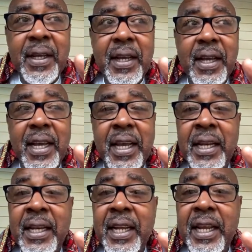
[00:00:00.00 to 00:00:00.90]
And
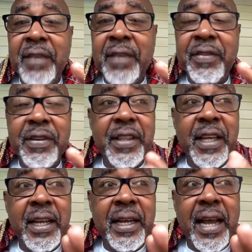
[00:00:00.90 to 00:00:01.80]

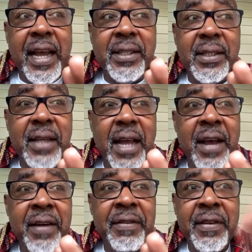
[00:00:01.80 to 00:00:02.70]
everything has to
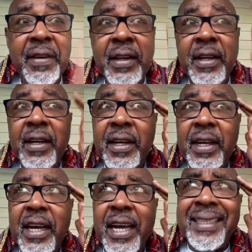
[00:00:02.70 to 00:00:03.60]
have
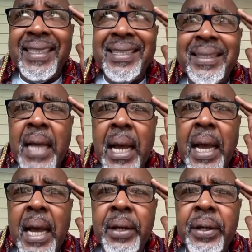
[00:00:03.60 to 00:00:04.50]
a
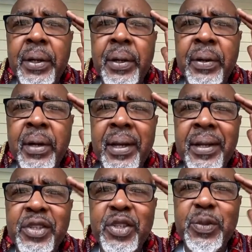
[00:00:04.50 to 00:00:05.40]
desire or an
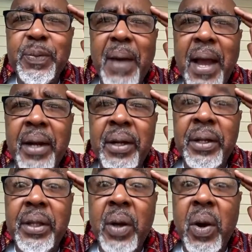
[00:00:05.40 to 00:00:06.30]
inspired
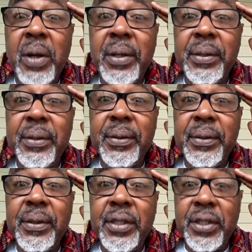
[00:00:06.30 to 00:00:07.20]
thought.
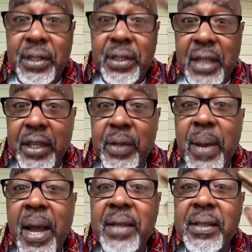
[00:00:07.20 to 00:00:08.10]
Just like you
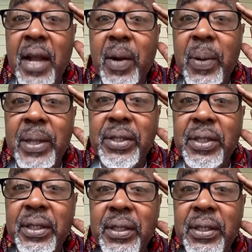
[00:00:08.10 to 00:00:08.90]
asked that question.